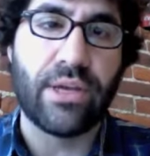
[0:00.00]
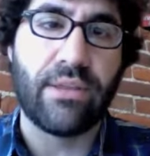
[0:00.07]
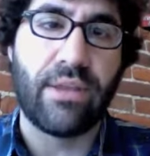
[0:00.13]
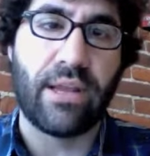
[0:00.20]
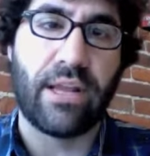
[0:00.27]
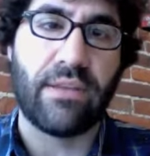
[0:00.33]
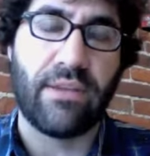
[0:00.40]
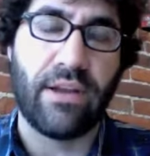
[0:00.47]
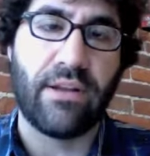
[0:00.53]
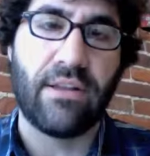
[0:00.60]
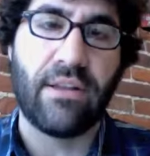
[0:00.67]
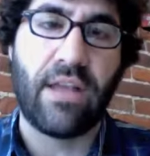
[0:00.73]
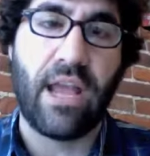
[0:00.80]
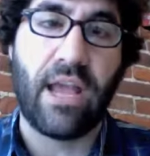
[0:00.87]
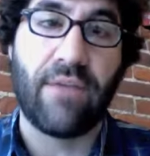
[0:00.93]
then at the end of
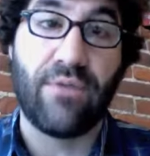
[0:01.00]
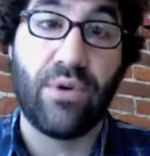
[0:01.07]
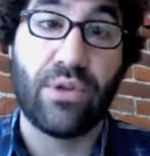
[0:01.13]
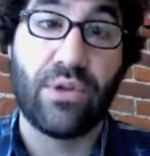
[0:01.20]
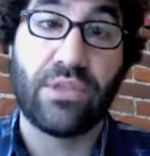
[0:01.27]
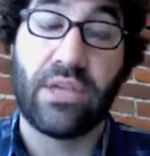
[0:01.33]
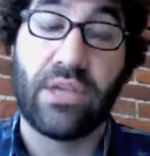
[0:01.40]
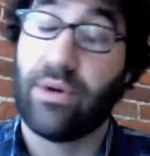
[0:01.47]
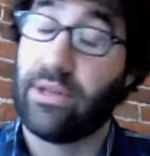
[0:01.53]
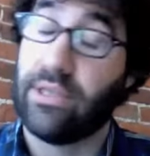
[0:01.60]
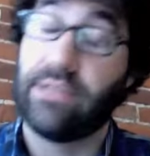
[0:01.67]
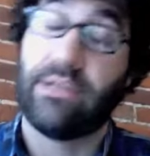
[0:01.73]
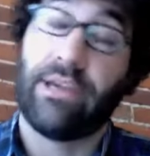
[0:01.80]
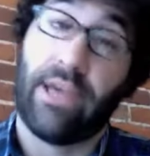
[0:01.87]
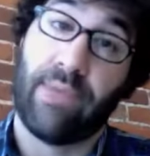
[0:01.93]
the day, if you could say, well, at
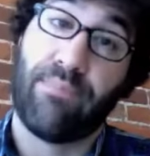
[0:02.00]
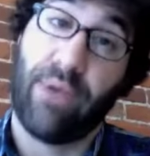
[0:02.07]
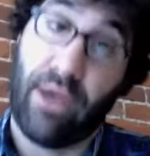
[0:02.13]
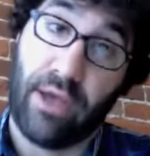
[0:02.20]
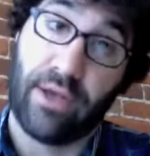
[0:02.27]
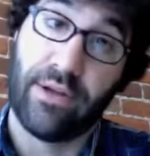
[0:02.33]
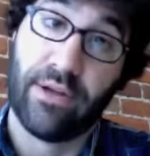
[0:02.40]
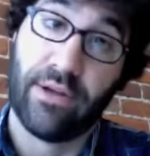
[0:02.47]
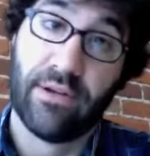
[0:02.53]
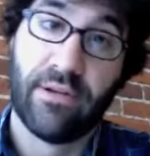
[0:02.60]
least I get paid,